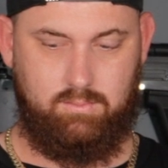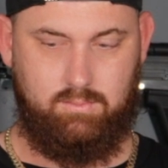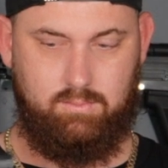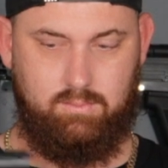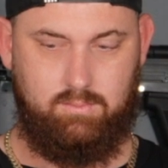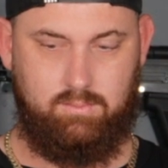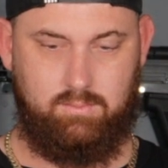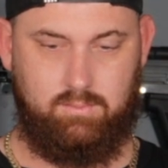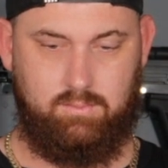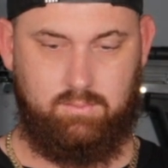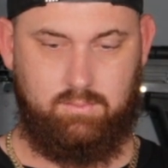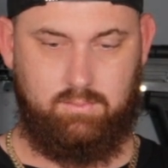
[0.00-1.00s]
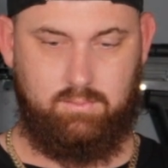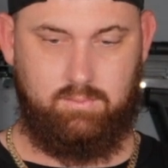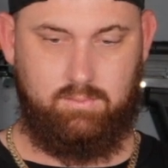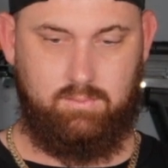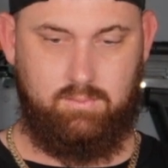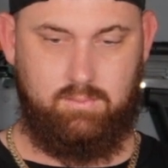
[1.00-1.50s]

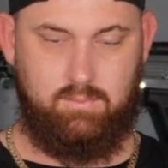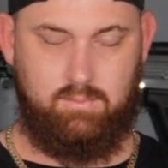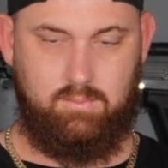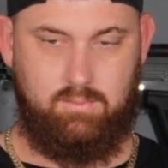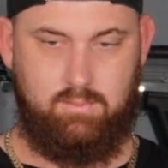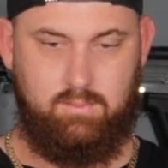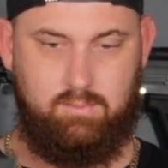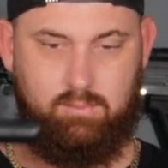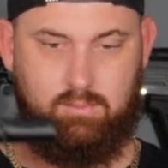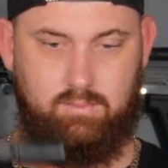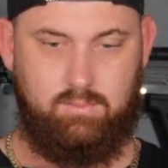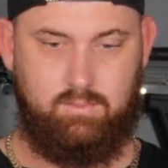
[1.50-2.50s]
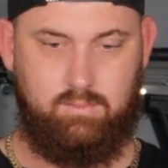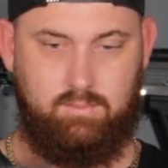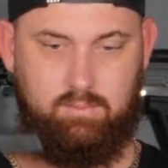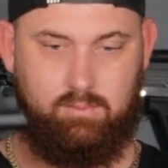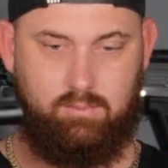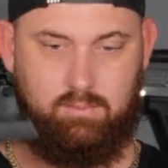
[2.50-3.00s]

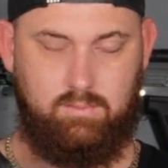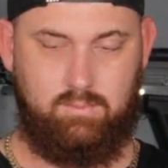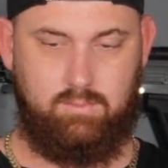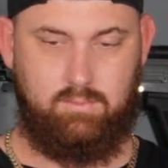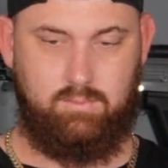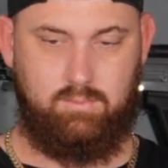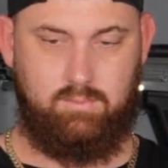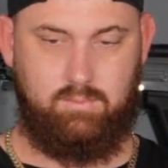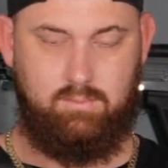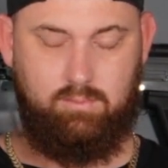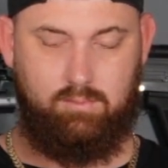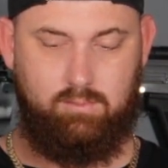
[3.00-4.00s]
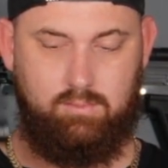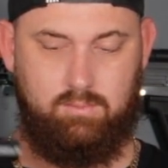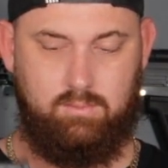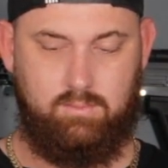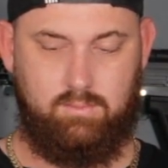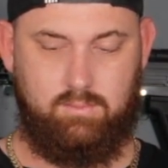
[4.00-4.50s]

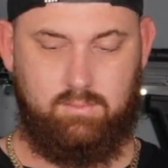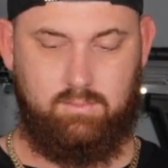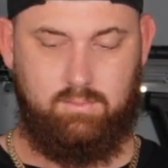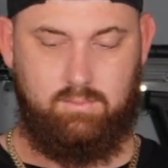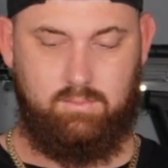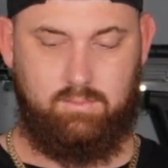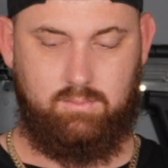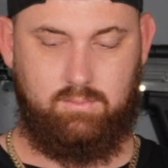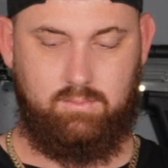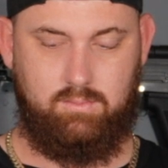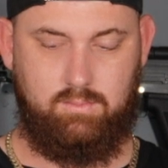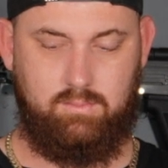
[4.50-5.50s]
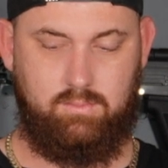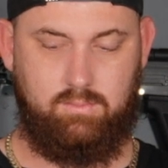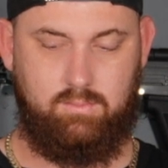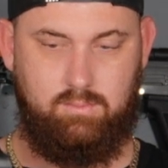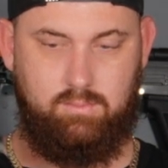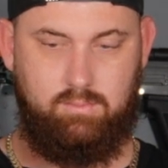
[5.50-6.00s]

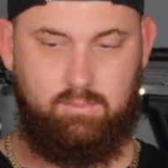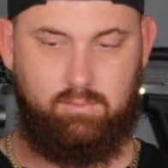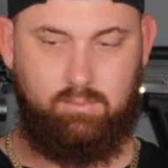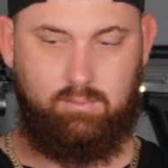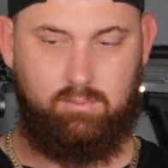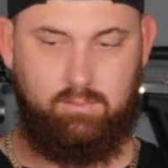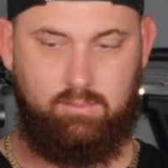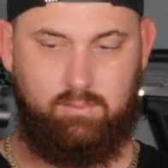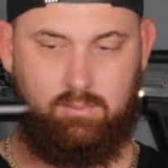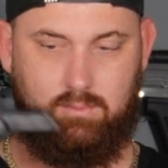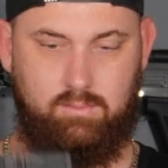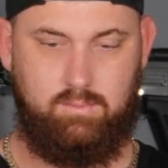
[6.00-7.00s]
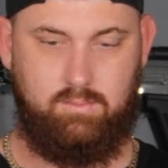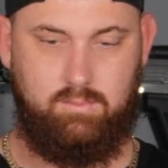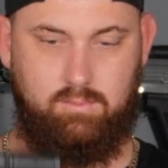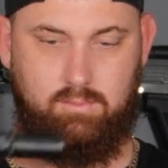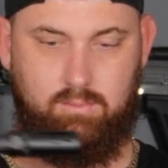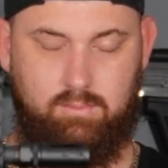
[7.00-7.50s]

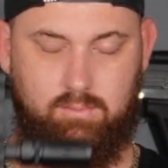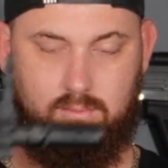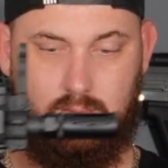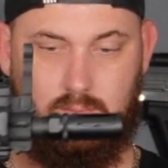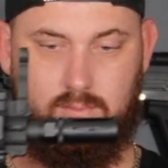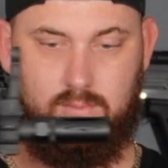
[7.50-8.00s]
No words are spoken by the person on screen.